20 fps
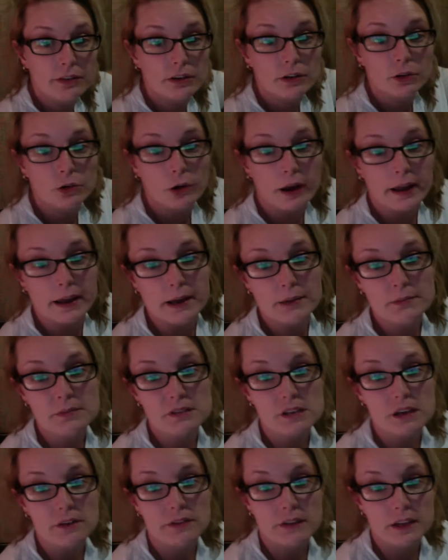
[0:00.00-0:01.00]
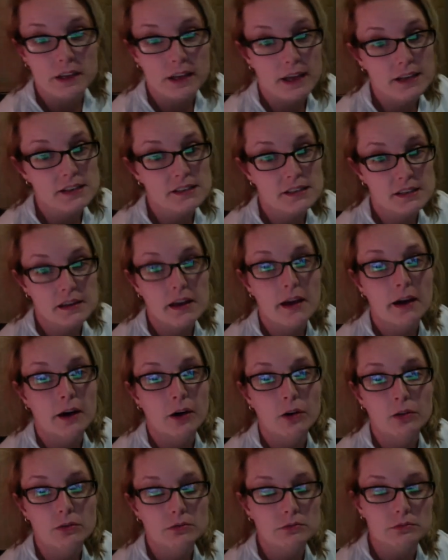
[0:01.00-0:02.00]
grams of
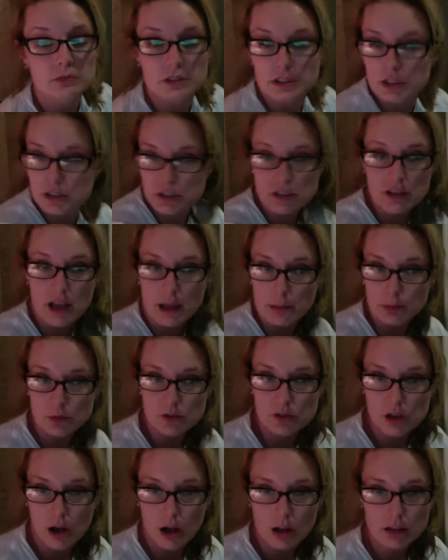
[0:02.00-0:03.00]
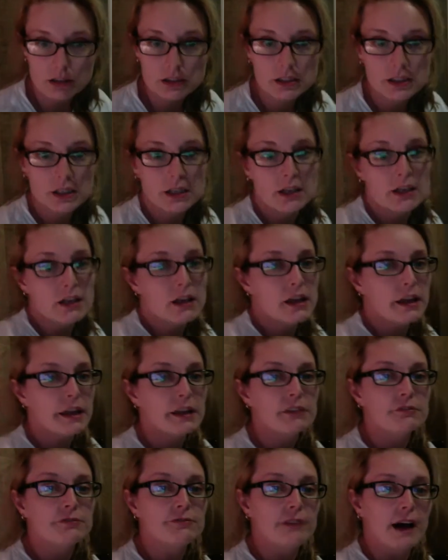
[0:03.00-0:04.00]
NaCl, which is table salt,
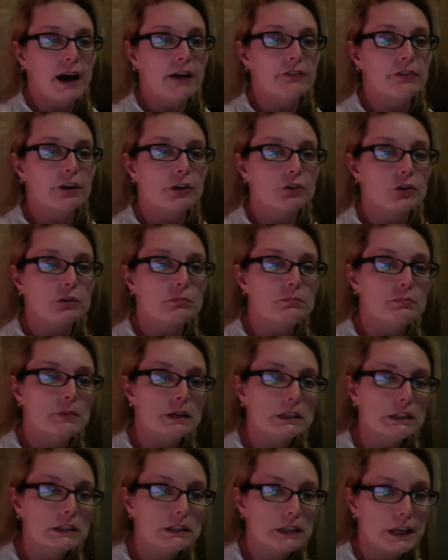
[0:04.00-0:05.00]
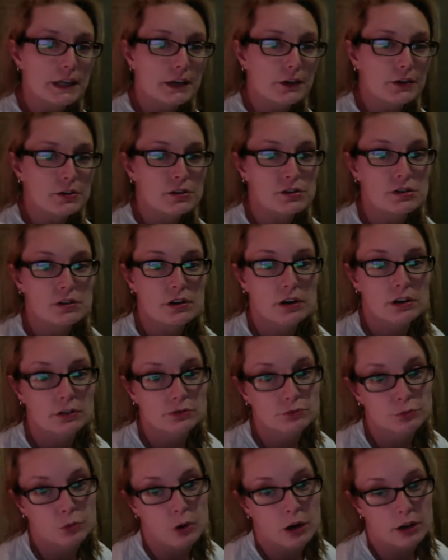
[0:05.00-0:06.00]
in 500 milliliters of
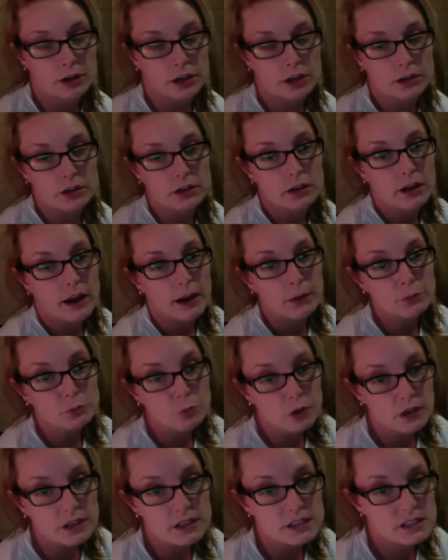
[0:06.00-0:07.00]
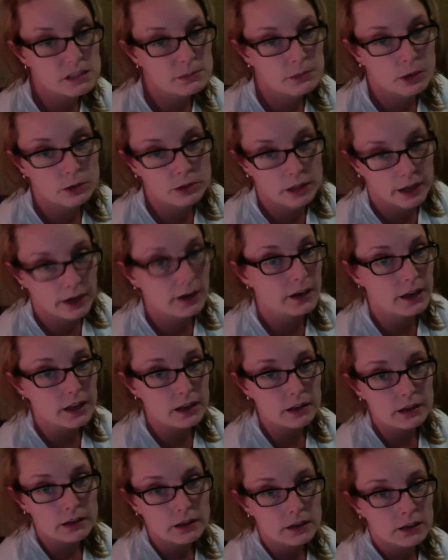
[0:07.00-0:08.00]
water. And what is the
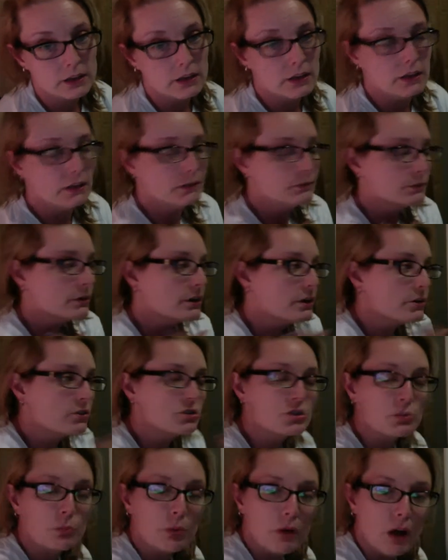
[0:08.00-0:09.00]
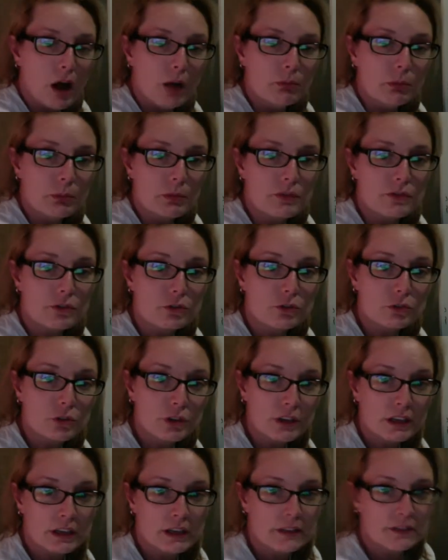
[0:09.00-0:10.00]
molarity? Well, here's the problem. If you're
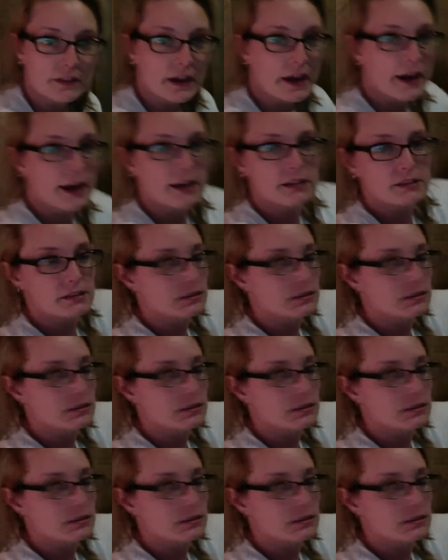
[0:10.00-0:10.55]
looking at that,